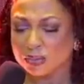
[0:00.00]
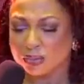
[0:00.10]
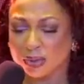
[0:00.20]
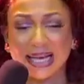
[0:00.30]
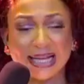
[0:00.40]

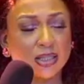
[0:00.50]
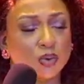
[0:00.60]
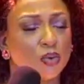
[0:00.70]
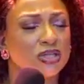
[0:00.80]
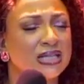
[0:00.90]
Get it
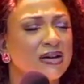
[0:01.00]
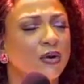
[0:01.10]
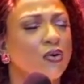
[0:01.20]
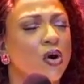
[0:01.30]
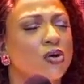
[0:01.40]
once and
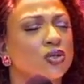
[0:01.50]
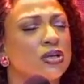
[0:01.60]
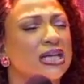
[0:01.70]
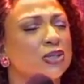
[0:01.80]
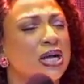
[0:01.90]
for all so
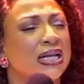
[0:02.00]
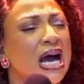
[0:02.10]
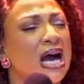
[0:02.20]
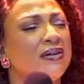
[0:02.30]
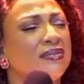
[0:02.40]
that you can
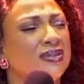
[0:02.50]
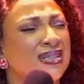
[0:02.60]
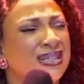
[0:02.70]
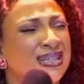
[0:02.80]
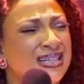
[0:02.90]
have
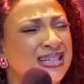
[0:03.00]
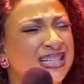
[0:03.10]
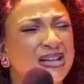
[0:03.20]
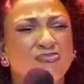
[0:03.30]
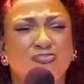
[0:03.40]

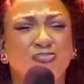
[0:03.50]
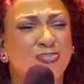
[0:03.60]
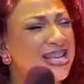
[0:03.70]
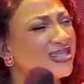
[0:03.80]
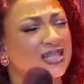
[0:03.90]
the
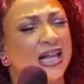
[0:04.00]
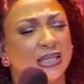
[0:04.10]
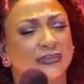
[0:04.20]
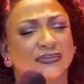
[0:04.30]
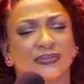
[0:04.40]
best
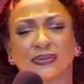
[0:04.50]
life.